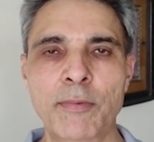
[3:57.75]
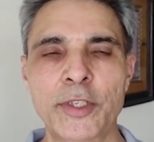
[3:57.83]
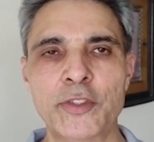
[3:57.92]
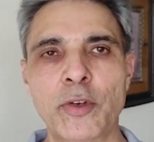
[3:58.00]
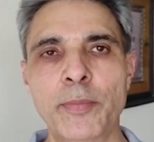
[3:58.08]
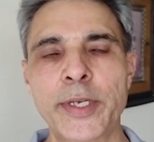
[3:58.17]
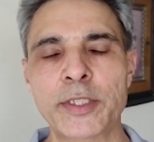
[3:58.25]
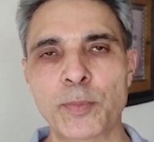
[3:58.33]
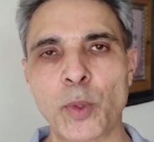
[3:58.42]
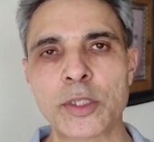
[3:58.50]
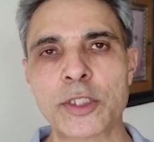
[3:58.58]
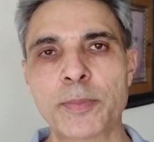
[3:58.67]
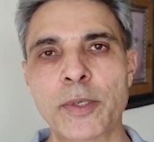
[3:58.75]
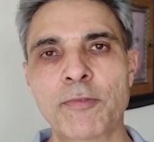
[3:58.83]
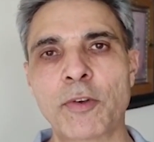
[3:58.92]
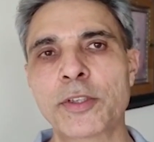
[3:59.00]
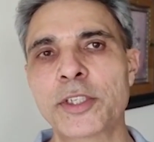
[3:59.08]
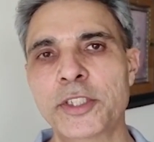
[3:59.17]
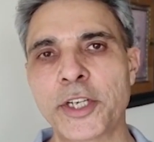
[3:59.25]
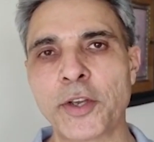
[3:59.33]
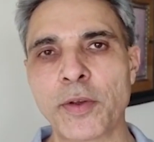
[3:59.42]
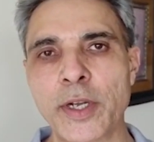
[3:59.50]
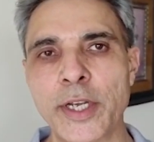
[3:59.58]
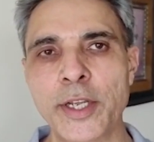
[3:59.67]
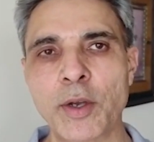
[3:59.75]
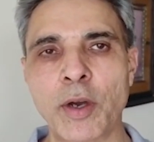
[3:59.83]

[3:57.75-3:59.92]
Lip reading: which will be responsible for the security